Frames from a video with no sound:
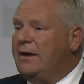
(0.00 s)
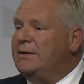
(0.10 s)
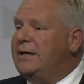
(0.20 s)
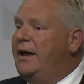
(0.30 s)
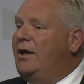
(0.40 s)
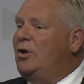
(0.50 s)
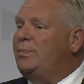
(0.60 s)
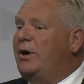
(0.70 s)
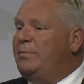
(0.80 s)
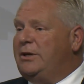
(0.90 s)
to help
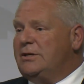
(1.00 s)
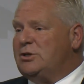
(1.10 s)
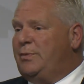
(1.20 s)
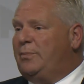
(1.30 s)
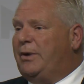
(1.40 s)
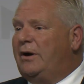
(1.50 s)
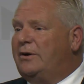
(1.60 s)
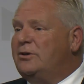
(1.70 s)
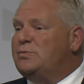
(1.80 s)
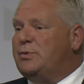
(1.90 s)
our municipal
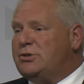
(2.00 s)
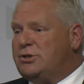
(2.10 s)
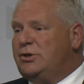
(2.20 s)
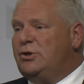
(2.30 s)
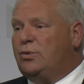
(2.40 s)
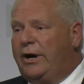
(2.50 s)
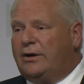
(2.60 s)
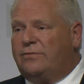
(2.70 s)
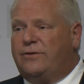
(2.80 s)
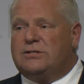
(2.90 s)
partners pursue
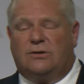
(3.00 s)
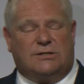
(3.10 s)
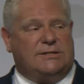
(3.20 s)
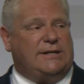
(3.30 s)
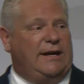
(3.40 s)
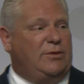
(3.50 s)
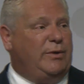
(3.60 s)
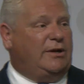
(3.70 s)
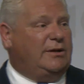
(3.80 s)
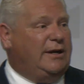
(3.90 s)
greater fiscal
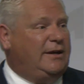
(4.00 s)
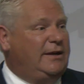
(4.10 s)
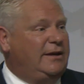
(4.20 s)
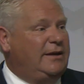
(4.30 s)
sustainability